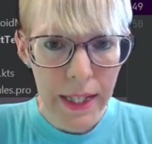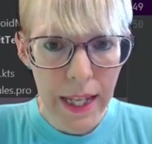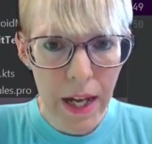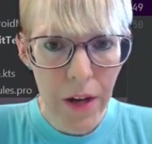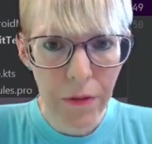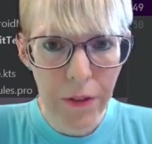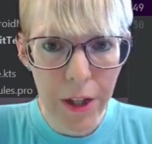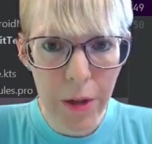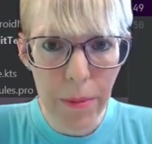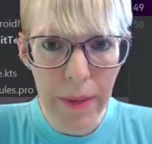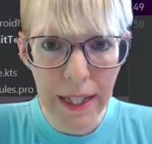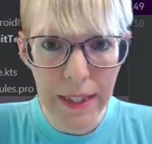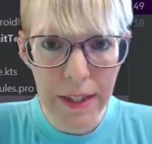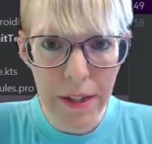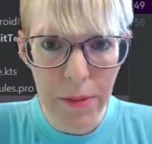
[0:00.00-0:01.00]
Now if we go
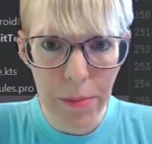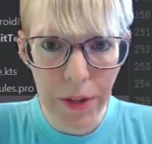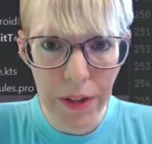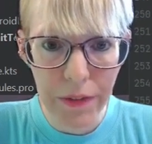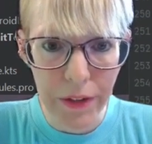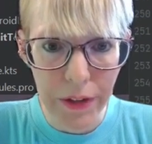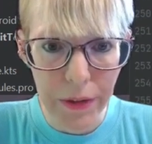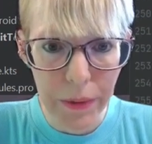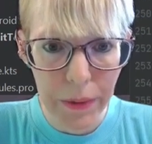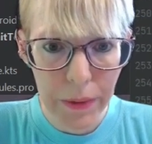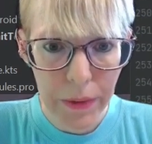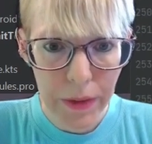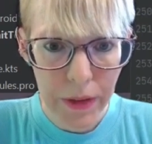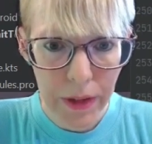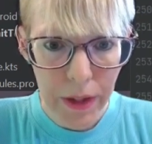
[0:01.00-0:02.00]
back to the
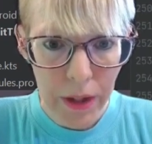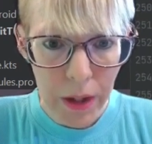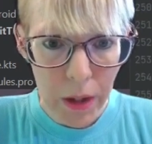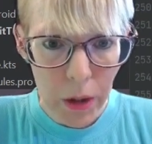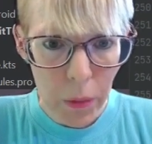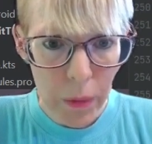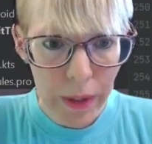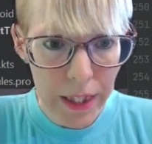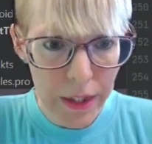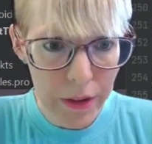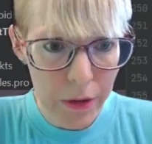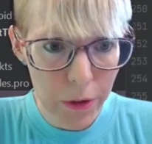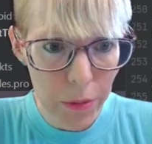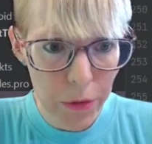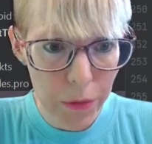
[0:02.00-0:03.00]
preview, we
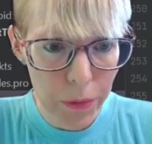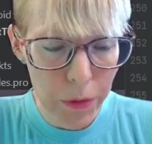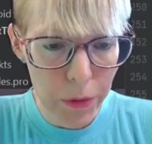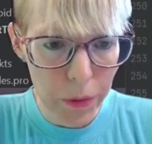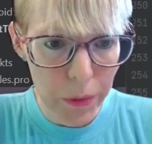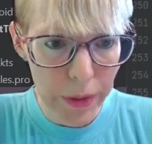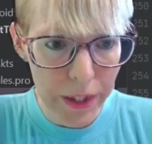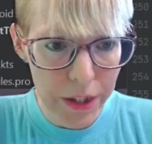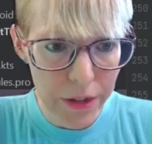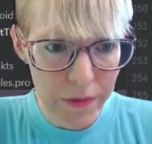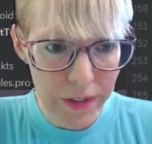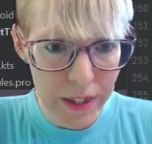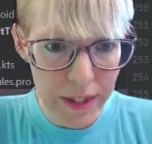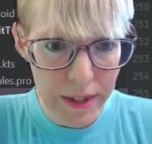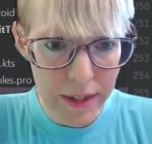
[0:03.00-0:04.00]
can loop through each
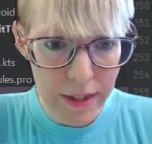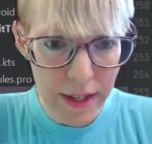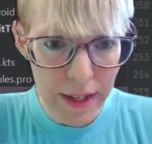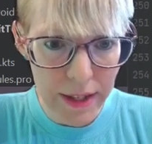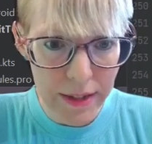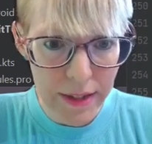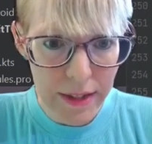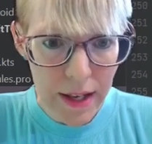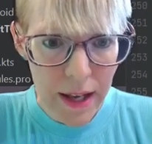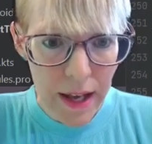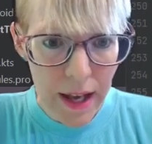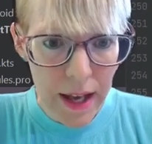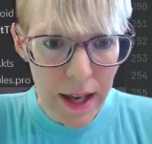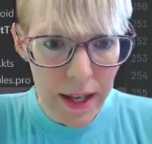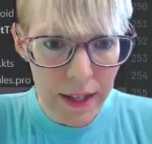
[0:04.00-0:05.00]
of these states
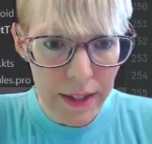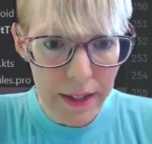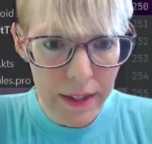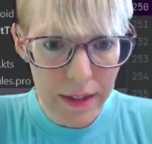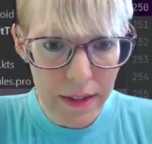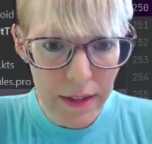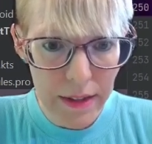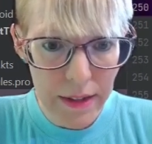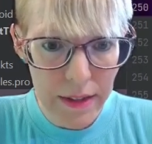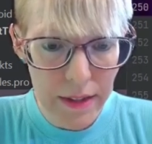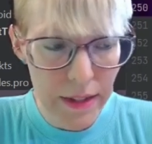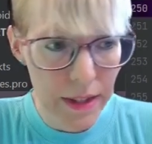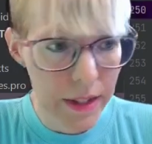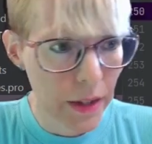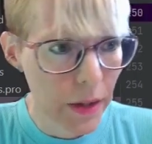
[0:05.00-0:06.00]
and easily
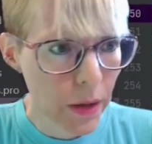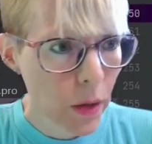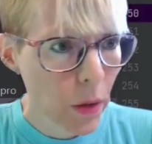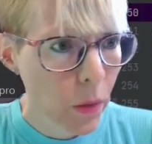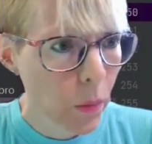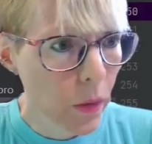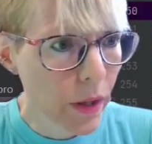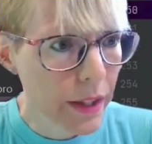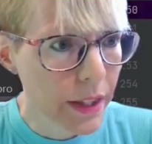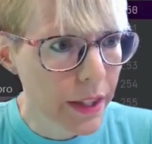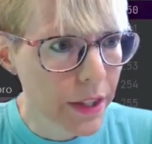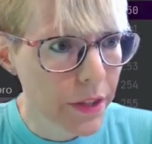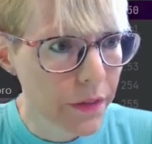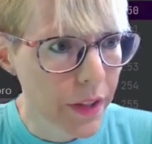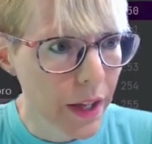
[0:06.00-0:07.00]
see what
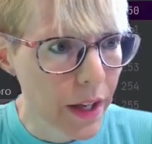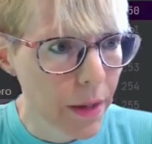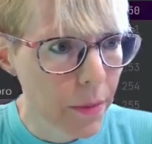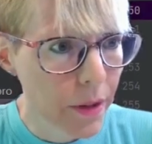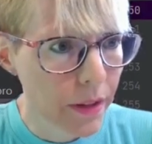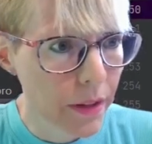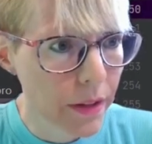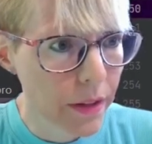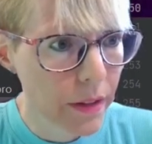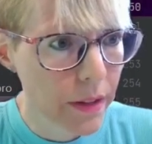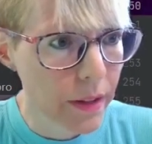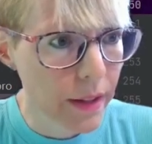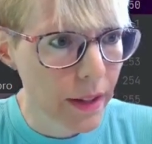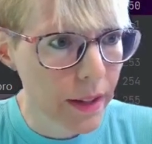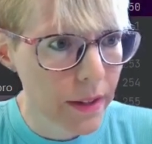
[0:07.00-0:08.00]
each of them are going to
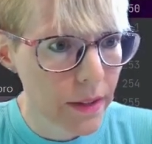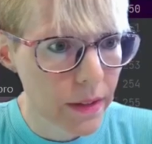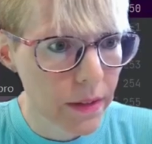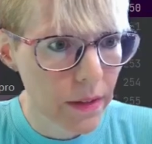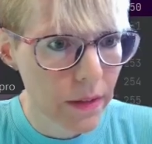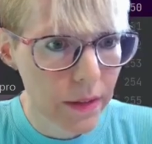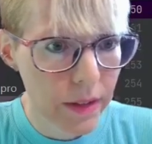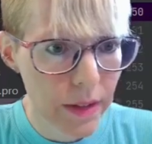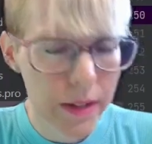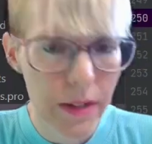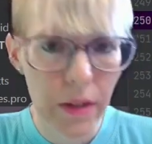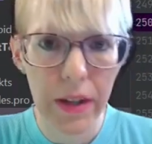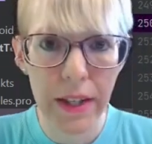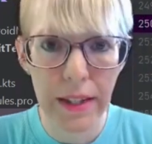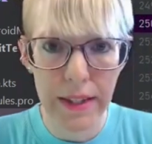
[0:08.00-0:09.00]
look like. So let's
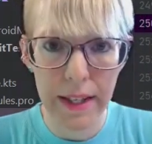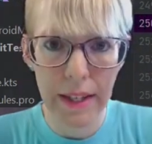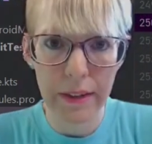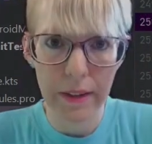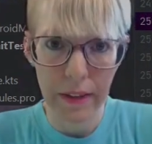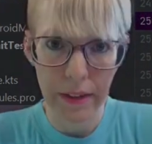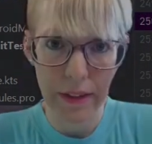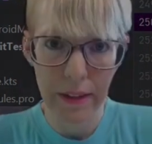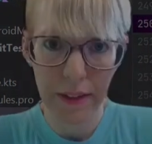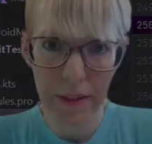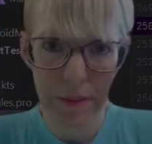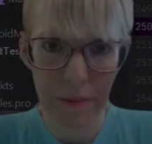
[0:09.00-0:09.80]
go ahead and take a look.